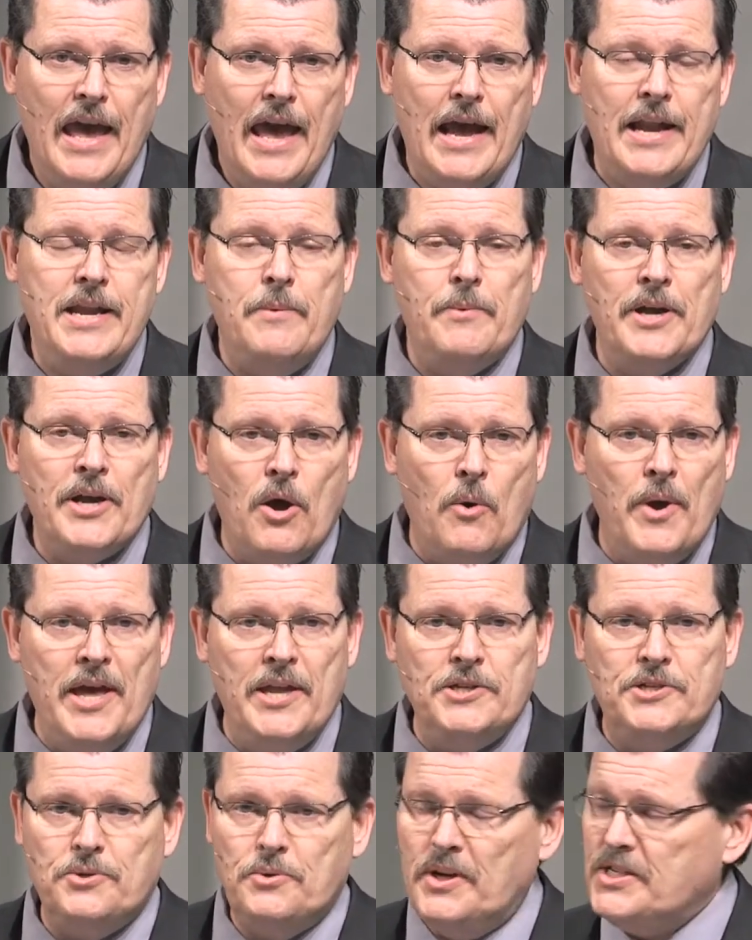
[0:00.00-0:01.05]
And he would go
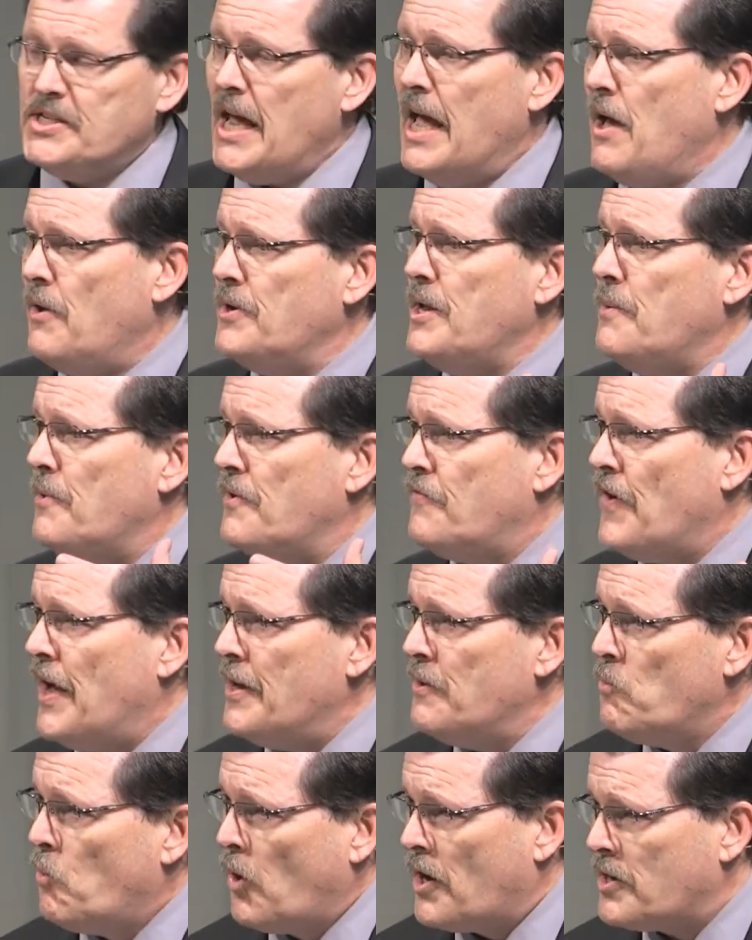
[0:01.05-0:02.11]
into a town, he would
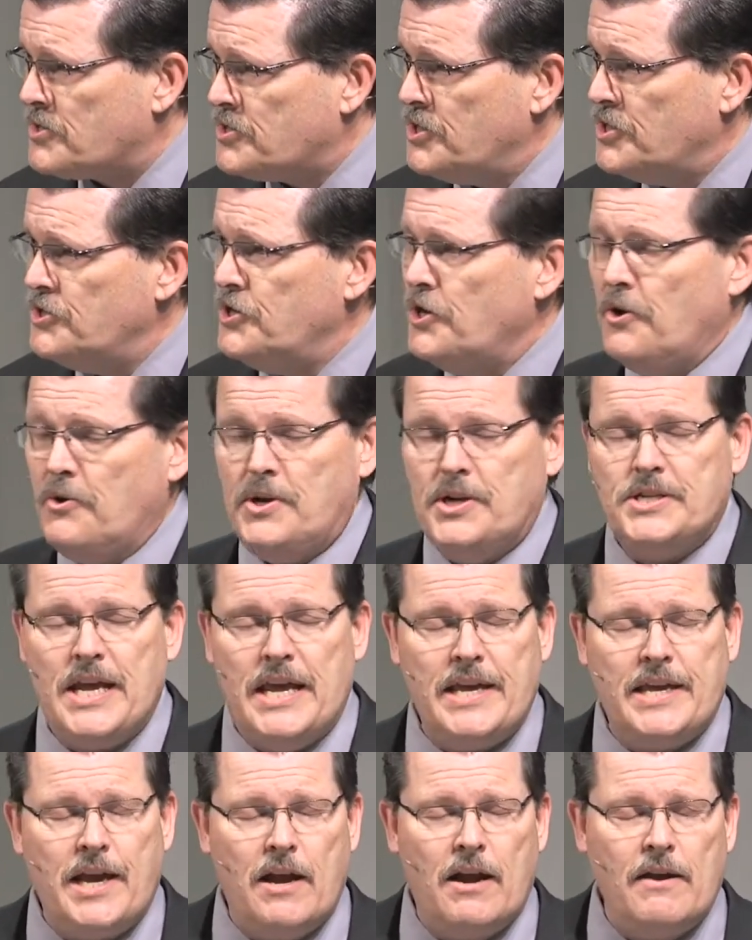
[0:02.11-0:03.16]
find work to do to
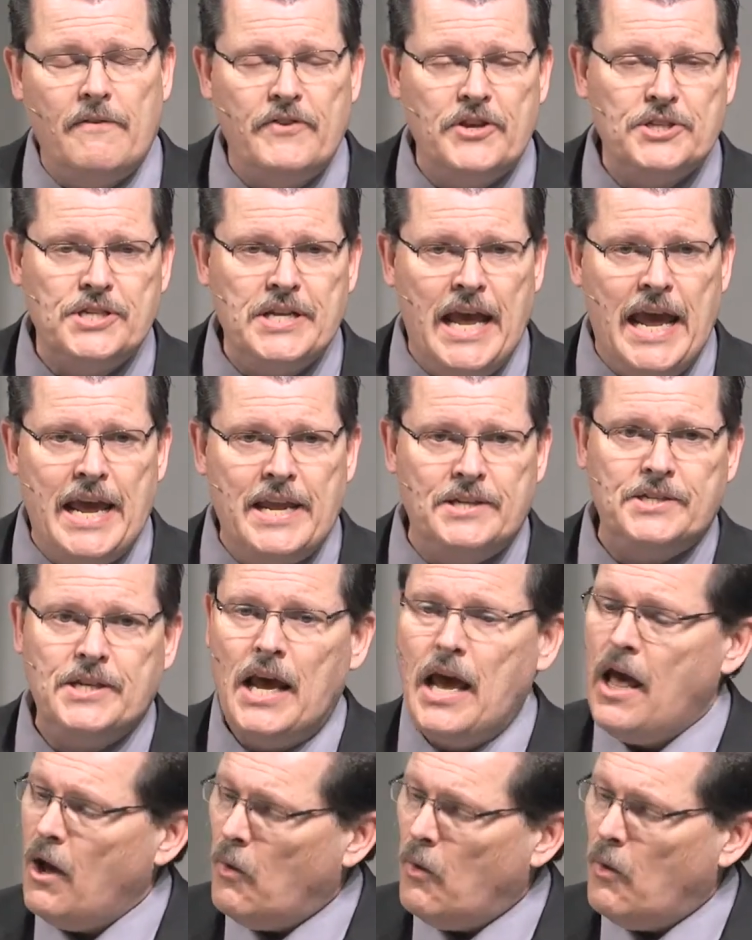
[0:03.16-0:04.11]
take care of his needs